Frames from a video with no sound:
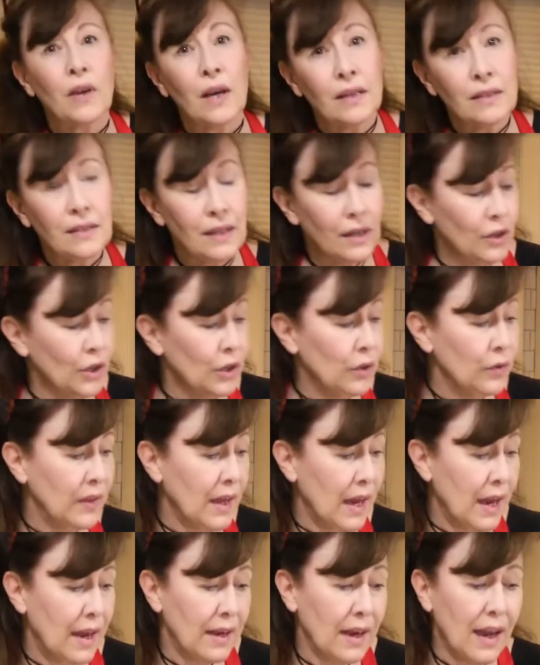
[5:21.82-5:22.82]
got to tell you
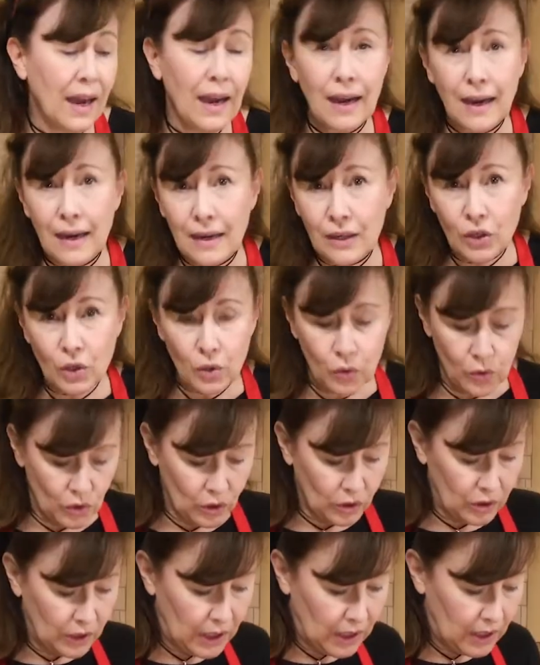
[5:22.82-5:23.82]
that I
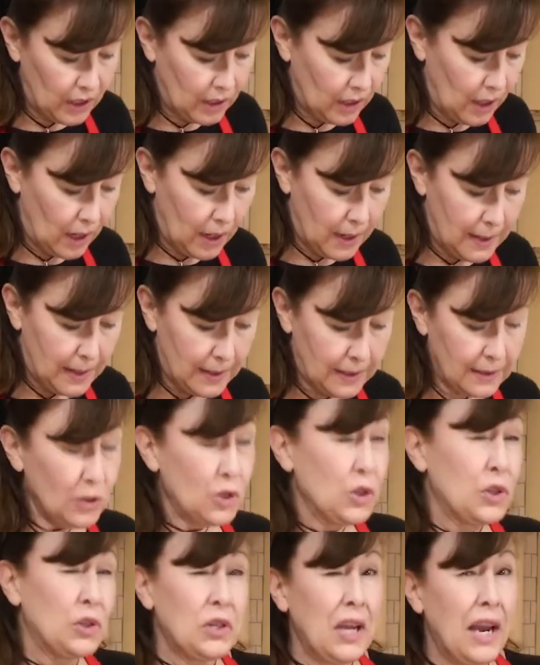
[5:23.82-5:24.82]
usually
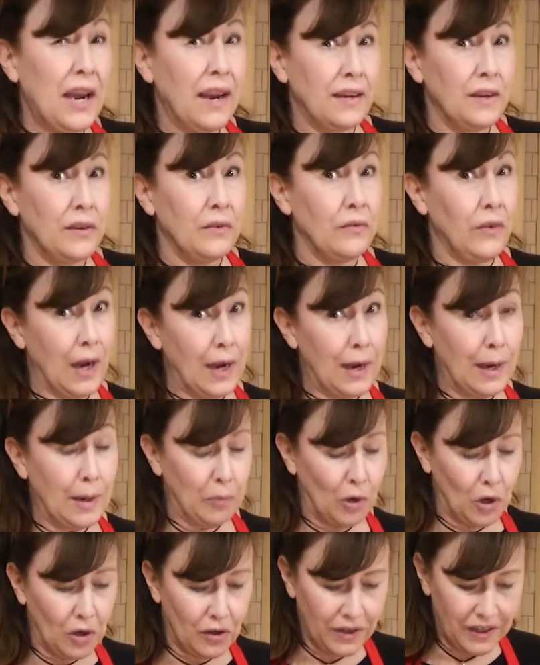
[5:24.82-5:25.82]
just kind of
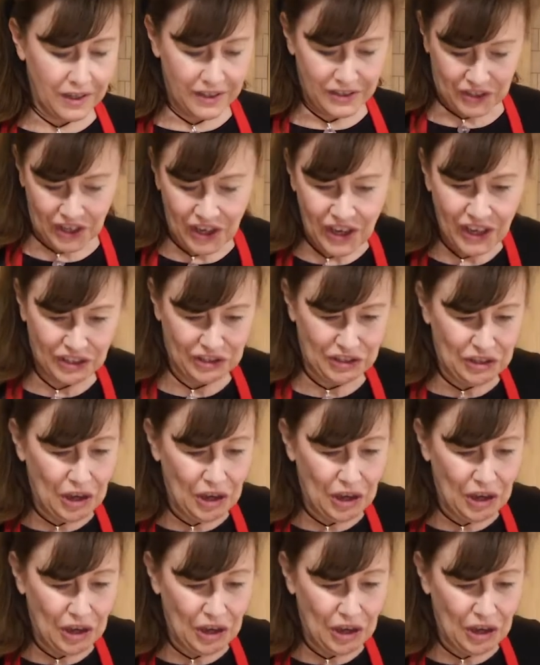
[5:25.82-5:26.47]
eyeball this.